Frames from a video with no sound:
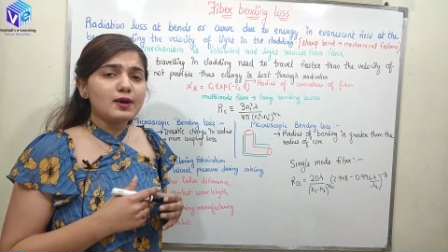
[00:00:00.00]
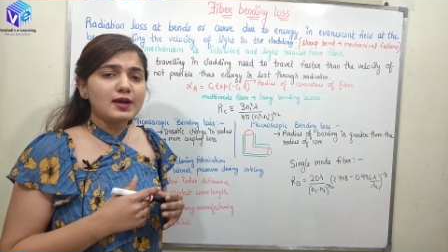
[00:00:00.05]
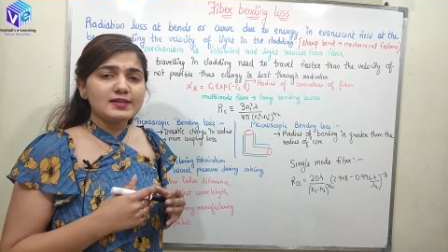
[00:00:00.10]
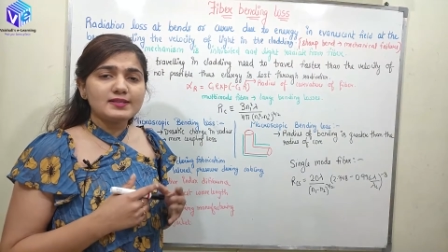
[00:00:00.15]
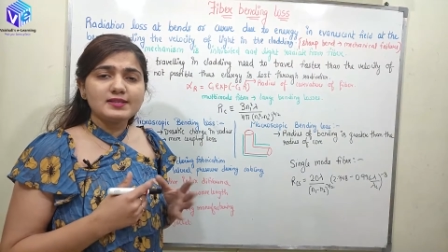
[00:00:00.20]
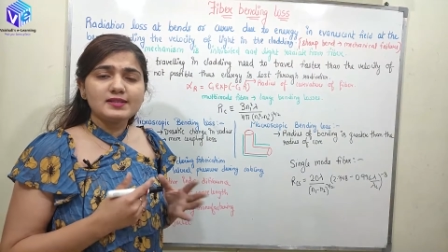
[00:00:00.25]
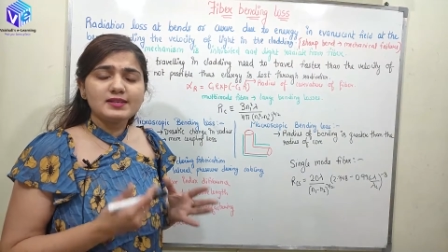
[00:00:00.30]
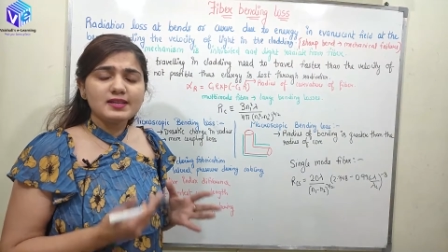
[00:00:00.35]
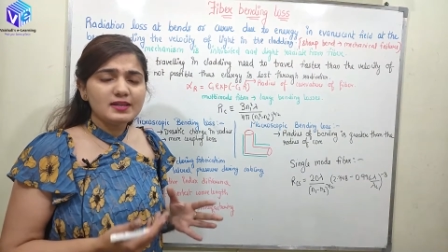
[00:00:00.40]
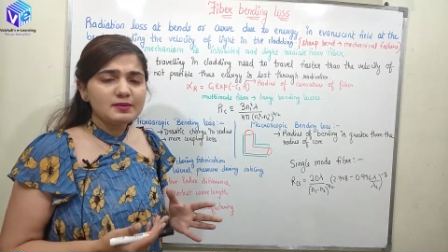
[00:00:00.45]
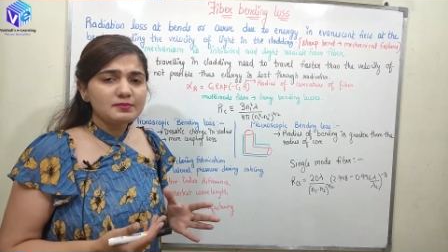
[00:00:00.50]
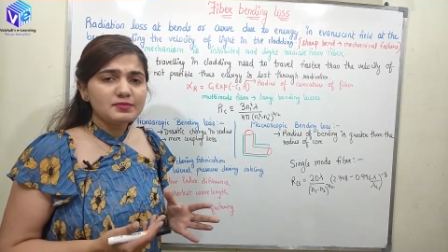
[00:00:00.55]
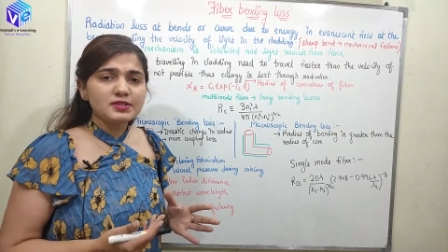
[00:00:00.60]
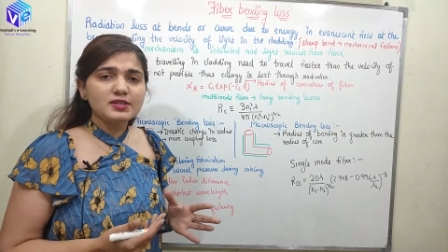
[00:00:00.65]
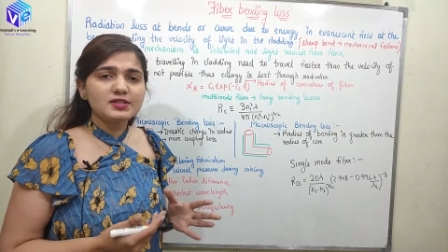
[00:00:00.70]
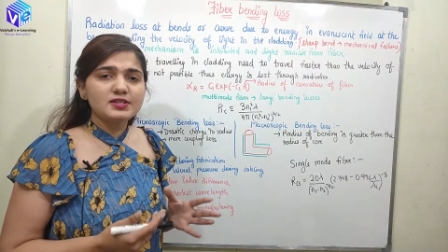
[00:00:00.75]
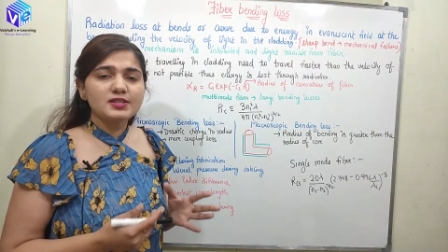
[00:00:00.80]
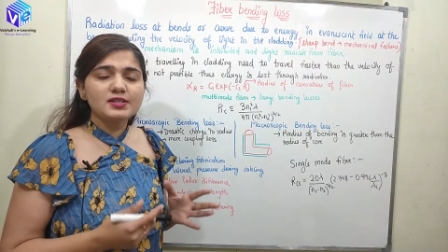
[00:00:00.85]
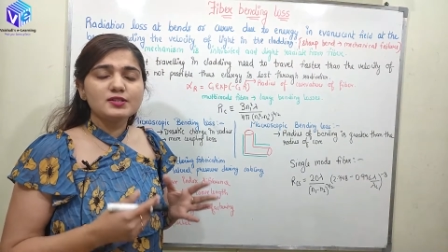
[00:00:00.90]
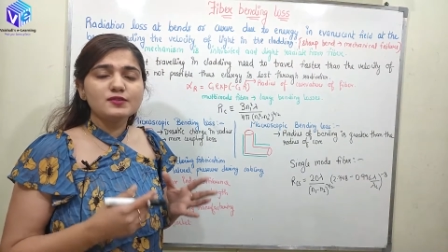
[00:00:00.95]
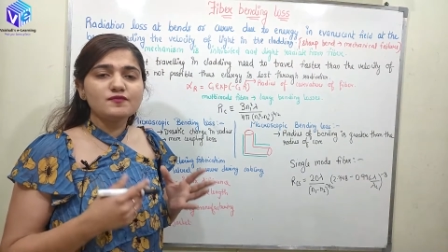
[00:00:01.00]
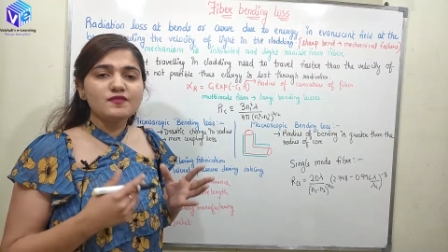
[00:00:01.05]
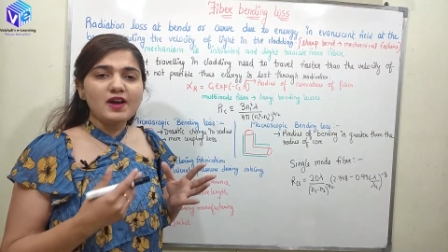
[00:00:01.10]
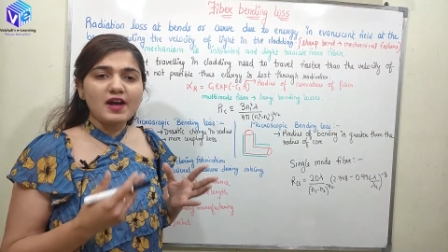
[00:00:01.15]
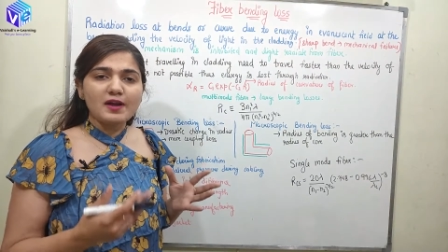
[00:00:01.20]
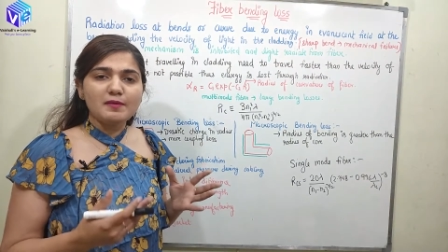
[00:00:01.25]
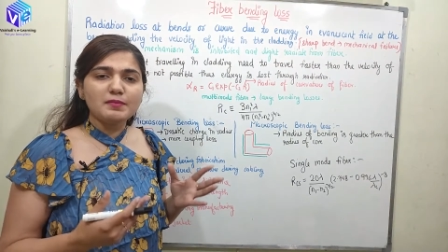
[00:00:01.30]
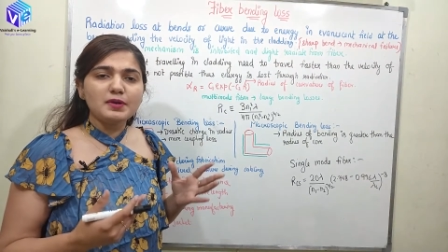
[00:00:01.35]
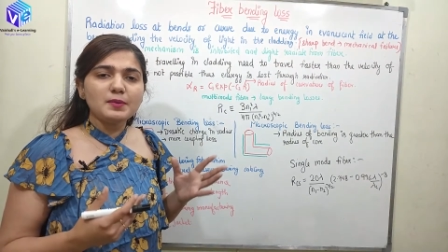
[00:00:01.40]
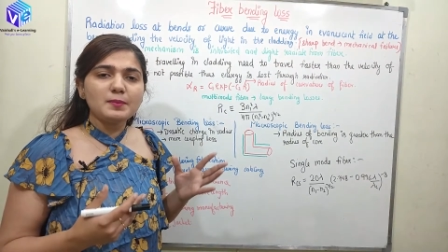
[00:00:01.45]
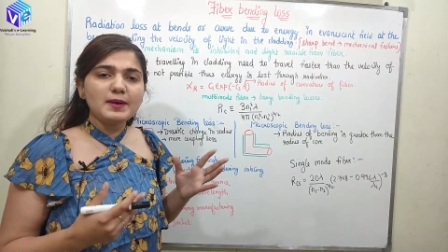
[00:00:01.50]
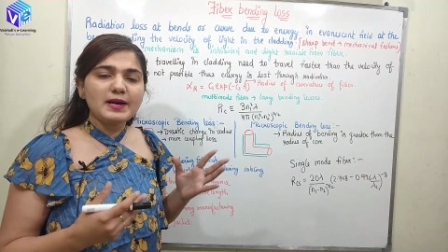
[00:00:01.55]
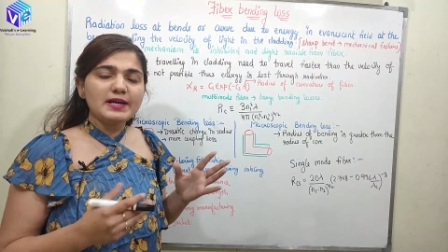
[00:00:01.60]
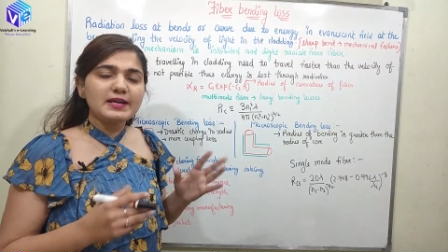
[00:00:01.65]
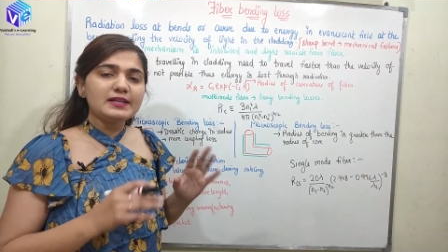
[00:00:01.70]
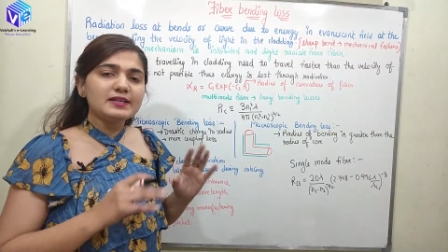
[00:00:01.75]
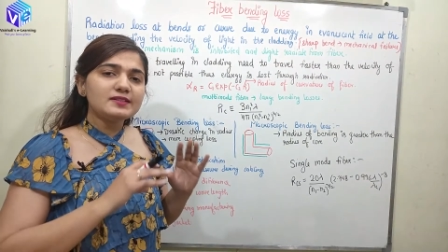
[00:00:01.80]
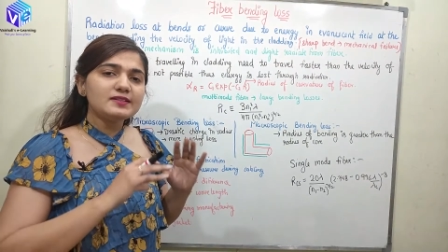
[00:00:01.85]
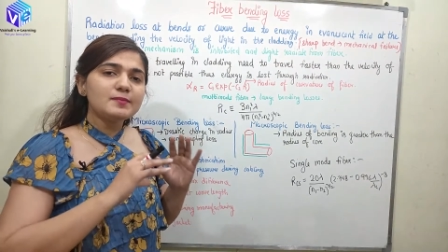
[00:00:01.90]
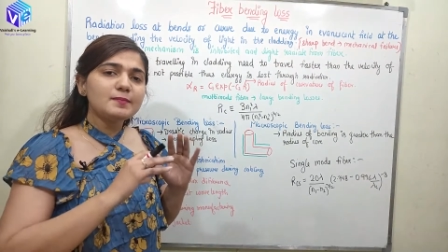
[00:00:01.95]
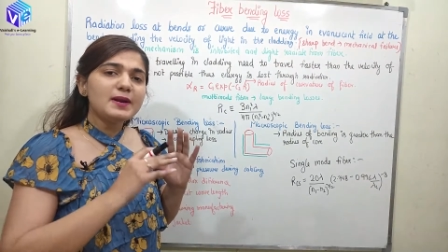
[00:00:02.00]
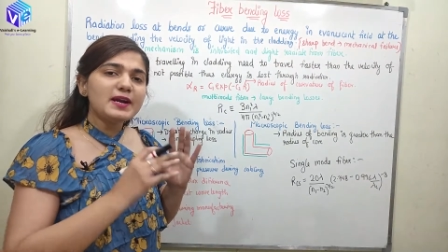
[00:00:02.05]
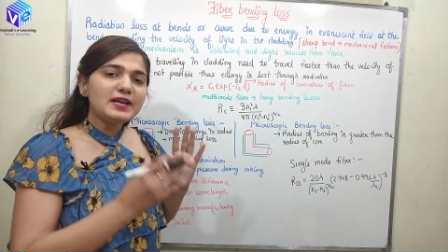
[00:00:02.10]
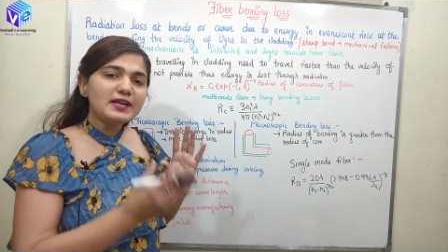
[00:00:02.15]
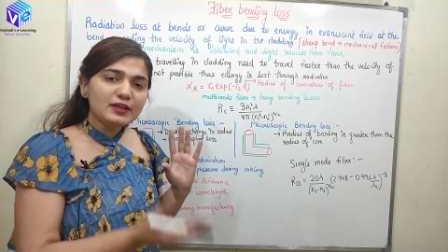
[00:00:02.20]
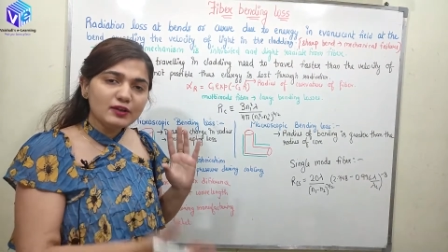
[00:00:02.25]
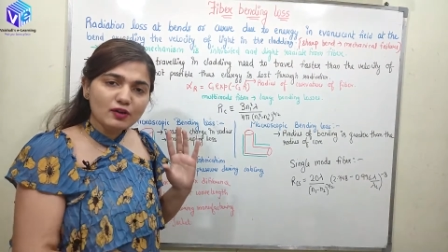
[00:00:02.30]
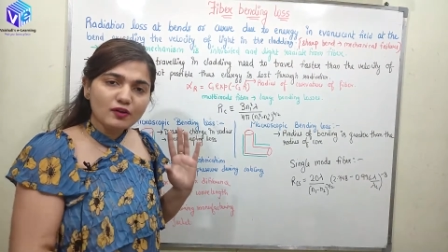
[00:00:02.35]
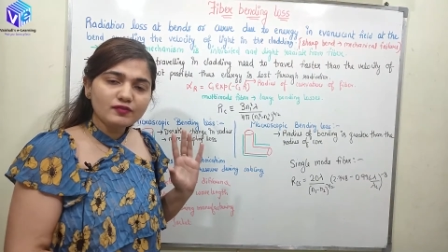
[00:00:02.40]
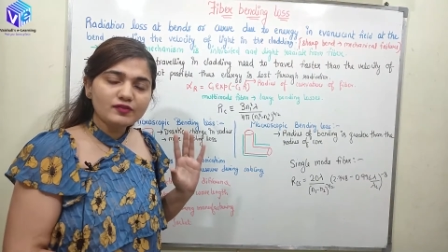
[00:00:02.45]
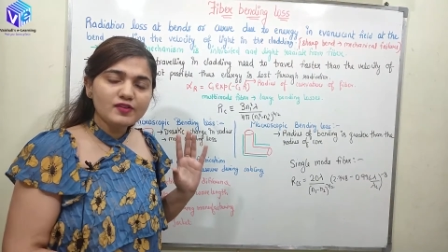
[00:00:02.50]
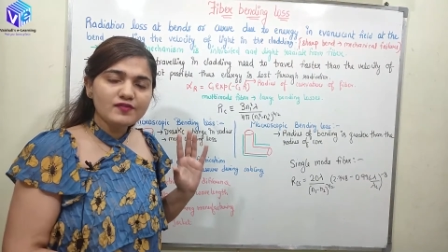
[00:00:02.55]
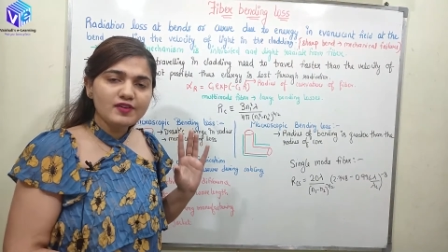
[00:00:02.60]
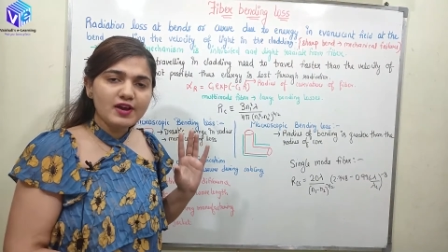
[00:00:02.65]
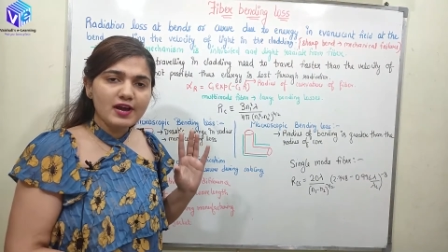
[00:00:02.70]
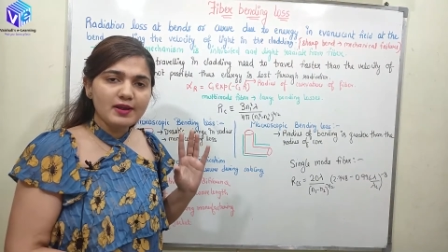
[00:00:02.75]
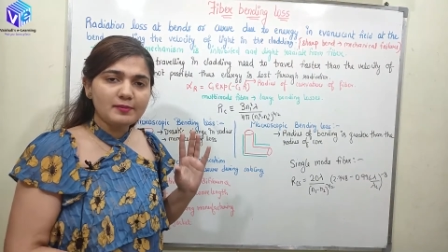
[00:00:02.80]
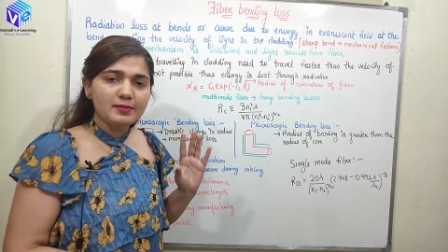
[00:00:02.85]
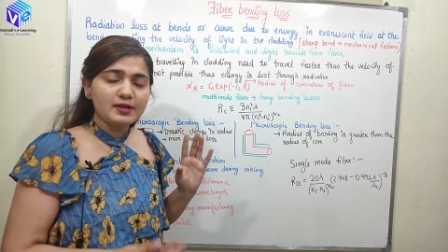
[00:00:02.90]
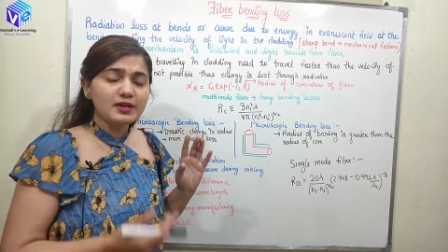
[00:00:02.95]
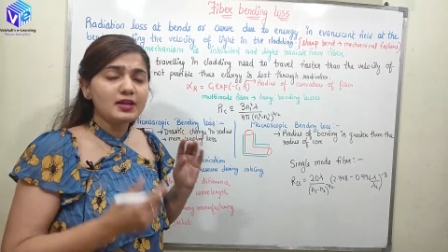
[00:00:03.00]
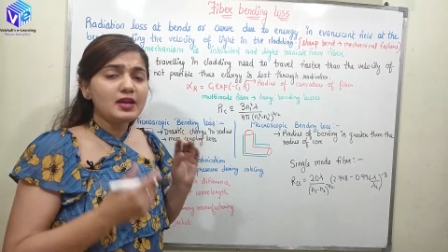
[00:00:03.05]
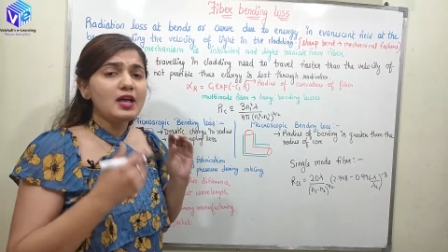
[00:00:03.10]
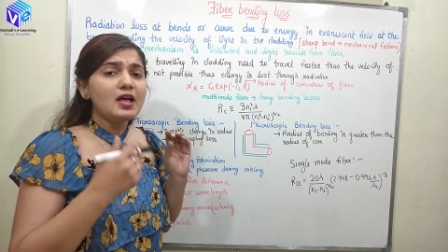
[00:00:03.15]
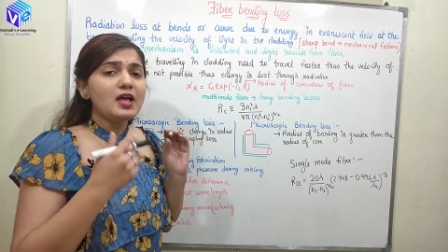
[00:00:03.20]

as the name suggests fiber bending is the bending of the fiber.